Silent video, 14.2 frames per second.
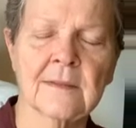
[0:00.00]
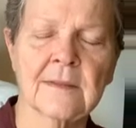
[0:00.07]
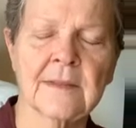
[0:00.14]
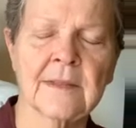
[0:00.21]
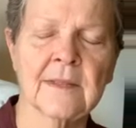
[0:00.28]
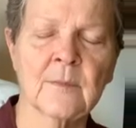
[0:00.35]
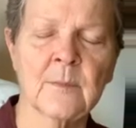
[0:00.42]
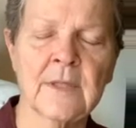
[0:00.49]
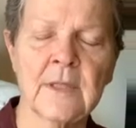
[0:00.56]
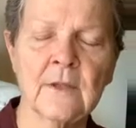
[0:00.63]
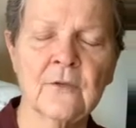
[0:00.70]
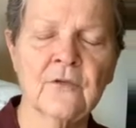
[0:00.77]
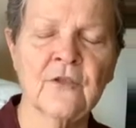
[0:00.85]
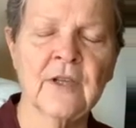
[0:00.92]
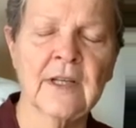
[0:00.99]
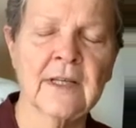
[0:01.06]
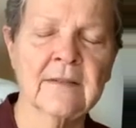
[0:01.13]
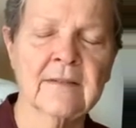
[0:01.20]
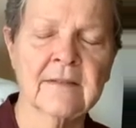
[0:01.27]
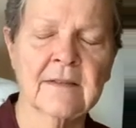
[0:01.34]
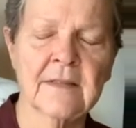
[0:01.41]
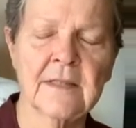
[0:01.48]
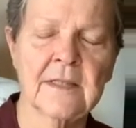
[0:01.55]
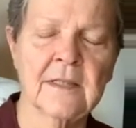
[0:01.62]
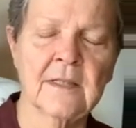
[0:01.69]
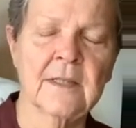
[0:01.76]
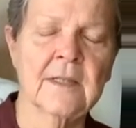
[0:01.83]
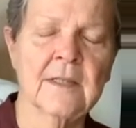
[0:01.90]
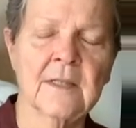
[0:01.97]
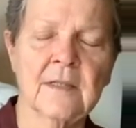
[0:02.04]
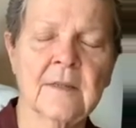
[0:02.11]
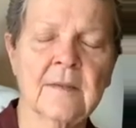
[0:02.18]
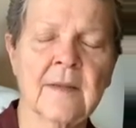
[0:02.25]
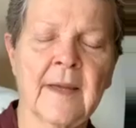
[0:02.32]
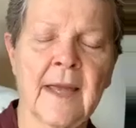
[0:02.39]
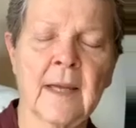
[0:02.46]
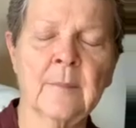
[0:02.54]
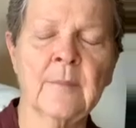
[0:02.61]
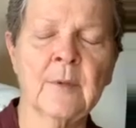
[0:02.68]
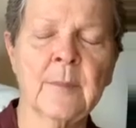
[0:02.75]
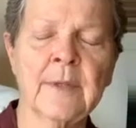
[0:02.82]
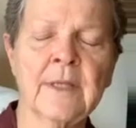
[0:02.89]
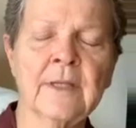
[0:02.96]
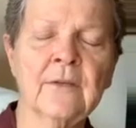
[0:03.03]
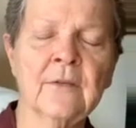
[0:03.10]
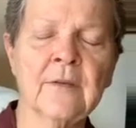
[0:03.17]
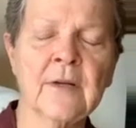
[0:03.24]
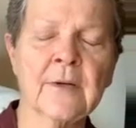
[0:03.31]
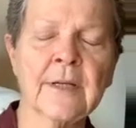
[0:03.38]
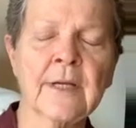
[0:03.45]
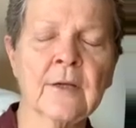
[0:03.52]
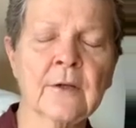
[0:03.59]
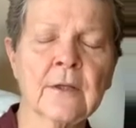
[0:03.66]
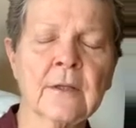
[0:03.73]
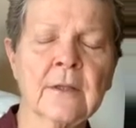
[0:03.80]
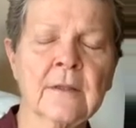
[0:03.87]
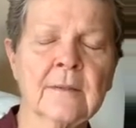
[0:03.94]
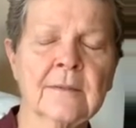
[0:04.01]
It can be your chest. The abdomen is very good,